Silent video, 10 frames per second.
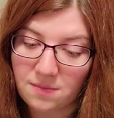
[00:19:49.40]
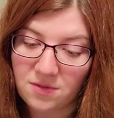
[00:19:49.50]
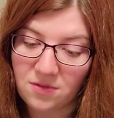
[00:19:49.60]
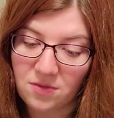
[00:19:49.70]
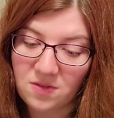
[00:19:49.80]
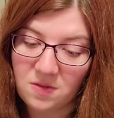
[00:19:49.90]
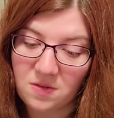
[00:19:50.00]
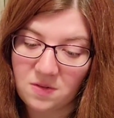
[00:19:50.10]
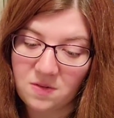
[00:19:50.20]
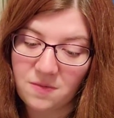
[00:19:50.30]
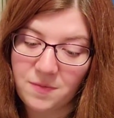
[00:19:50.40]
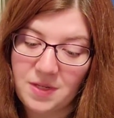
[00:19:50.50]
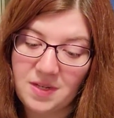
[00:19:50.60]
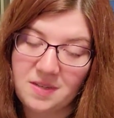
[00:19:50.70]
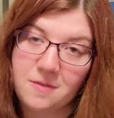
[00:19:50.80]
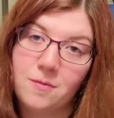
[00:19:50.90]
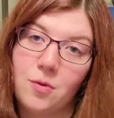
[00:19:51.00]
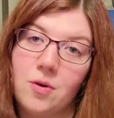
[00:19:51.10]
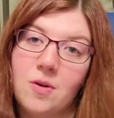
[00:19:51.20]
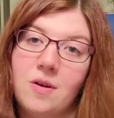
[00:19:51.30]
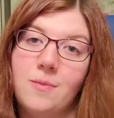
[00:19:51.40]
So this is Fantastic Four